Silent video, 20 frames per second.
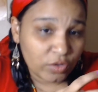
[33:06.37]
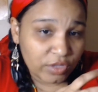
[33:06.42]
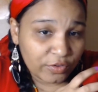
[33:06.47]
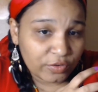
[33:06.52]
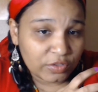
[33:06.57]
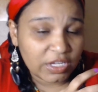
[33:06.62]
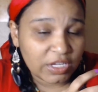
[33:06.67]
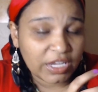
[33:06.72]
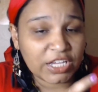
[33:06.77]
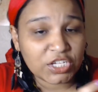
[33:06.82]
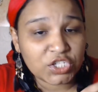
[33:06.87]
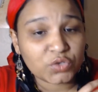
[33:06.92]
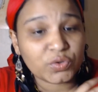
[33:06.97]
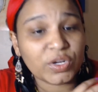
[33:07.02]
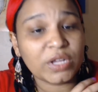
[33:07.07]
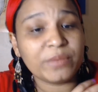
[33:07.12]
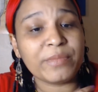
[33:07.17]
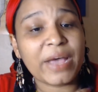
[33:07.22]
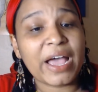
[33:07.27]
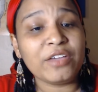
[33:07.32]
the history
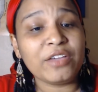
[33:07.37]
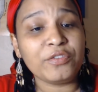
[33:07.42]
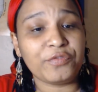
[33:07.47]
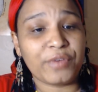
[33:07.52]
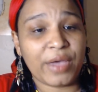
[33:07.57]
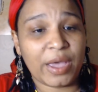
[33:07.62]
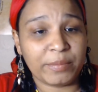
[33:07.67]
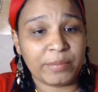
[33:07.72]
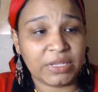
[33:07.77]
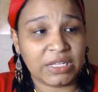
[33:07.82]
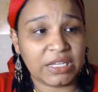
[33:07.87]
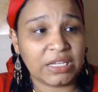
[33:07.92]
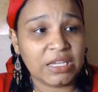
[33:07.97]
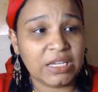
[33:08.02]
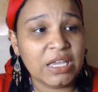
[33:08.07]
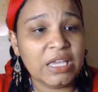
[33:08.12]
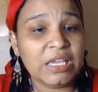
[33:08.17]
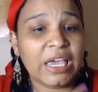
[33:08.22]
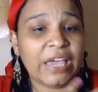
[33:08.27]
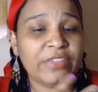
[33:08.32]
of my family
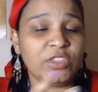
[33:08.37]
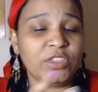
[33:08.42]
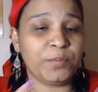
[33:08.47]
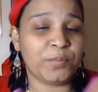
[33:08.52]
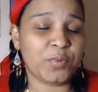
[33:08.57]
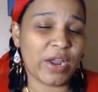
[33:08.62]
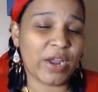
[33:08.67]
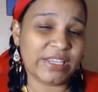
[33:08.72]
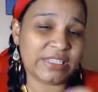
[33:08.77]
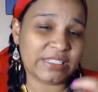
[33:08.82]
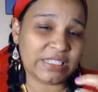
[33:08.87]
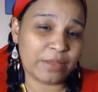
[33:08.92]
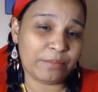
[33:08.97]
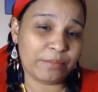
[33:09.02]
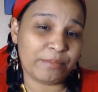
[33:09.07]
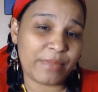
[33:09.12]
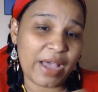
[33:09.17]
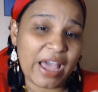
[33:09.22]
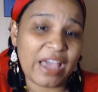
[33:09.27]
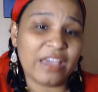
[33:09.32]
and the price that
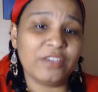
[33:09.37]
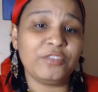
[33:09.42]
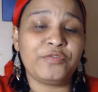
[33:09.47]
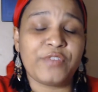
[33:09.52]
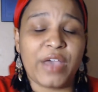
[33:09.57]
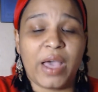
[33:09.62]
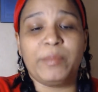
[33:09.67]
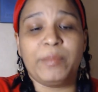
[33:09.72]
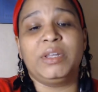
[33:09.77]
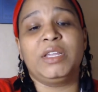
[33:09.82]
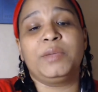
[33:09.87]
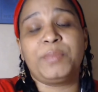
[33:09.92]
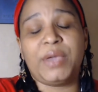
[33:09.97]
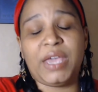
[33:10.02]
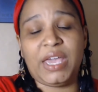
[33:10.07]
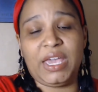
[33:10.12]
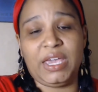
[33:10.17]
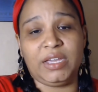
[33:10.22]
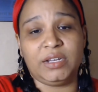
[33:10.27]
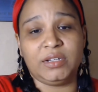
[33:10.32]
my family
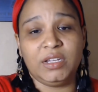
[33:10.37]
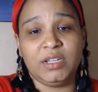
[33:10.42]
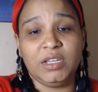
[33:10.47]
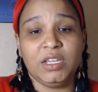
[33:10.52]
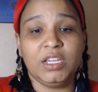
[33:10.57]
paid